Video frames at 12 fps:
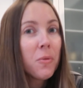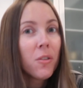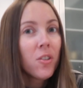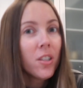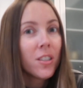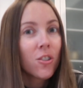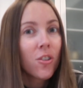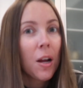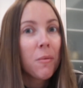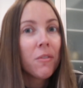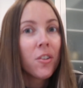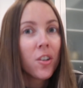me over on
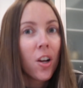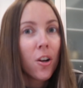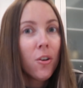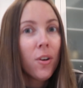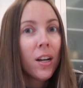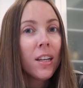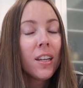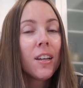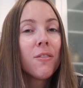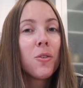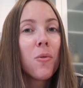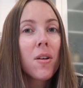Instagram if you're not already,
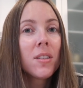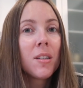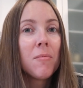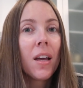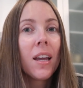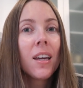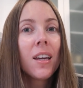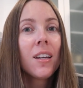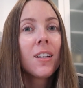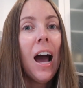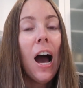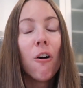if you want some like
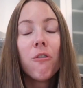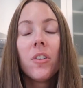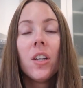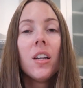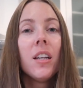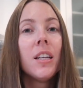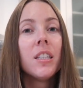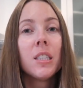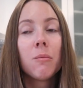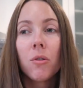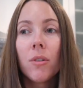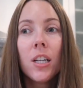outfit
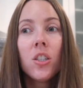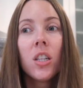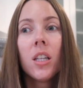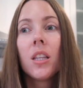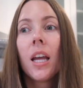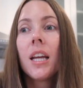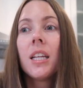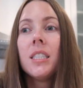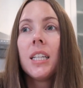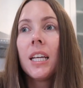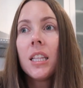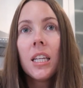inspiration, like
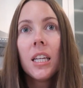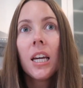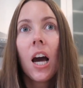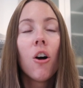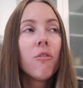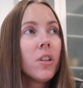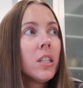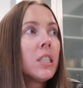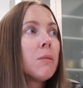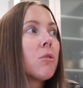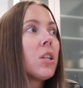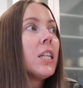daily outfit
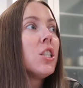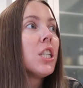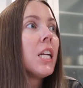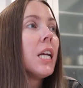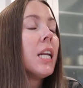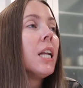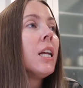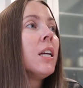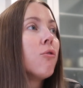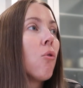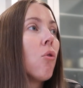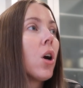inspiration
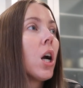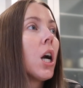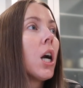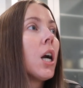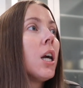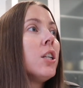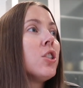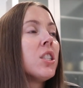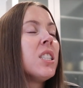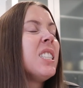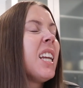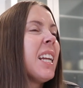for
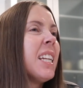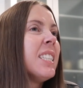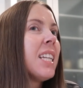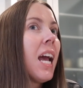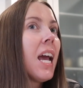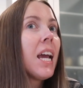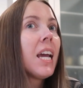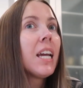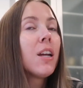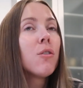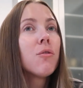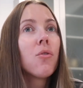just day to
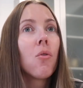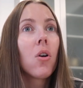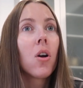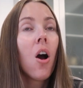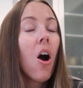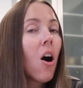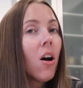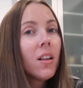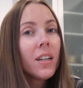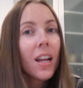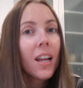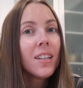day, for
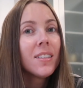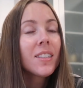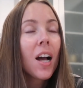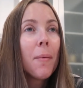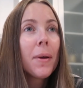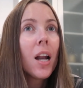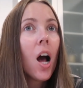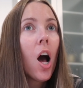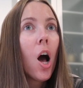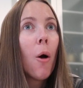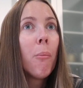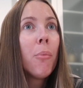holidays coming
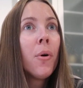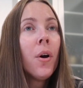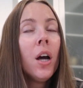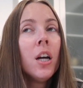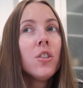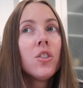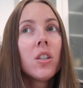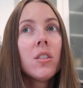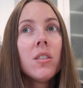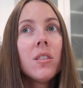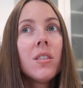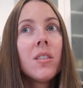up,
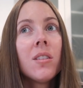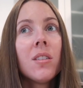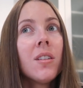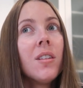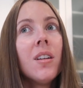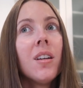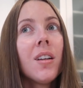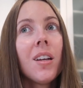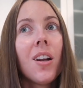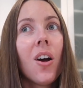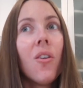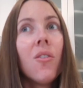just, you
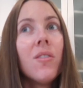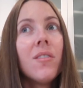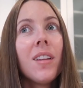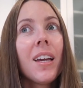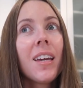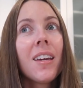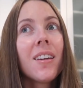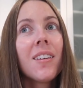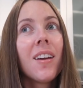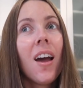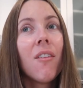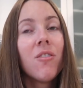know, like
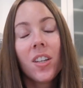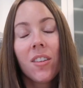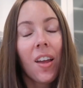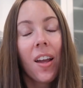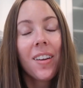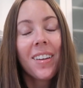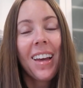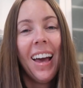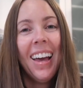everything.